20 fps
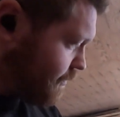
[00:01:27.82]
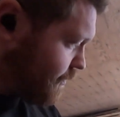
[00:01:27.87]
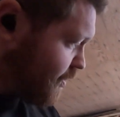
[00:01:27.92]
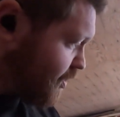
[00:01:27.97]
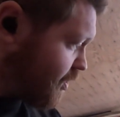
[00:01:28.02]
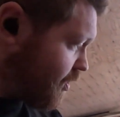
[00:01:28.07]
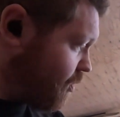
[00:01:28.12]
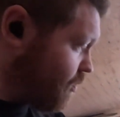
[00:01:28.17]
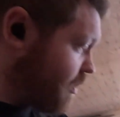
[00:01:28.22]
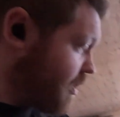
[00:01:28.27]

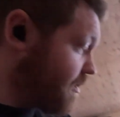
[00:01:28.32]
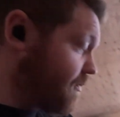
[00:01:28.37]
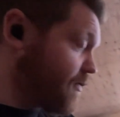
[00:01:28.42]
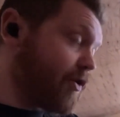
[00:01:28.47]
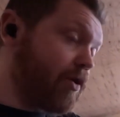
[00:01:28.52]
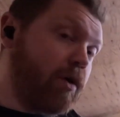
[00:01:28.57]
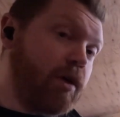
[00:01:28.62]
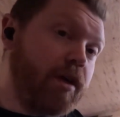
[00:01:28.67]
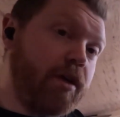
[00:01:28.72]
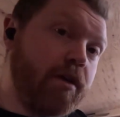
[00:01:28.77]
So if
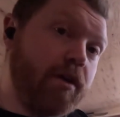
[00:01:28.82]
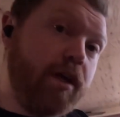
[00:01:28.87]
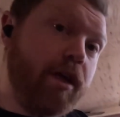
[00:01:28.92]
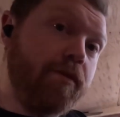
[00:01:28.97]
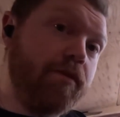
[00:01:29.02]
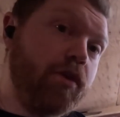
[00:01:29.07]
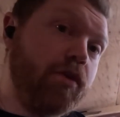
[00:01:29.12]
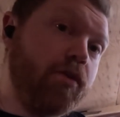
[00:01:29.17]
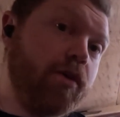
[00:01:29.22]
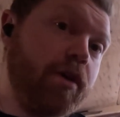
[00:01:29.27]
you're
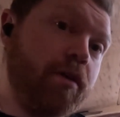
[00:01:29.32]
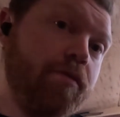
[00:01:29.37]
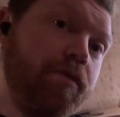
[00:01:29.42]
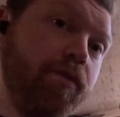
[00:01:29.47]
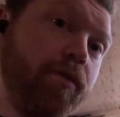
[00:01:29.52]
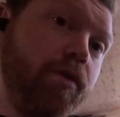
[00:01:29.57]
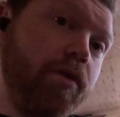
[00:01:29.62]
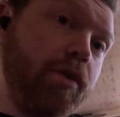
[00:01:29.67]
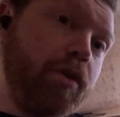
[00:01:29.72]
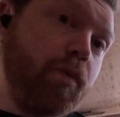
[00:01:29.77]
ever looking
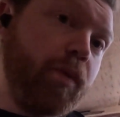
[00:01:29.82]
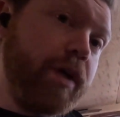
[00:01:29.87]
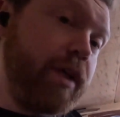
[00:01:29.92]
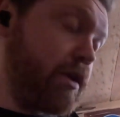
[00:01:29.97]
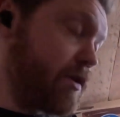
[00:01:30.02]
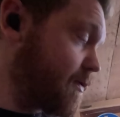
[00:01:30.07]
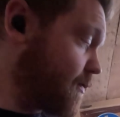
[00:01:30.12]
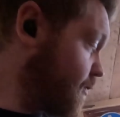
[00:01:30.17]
for wheels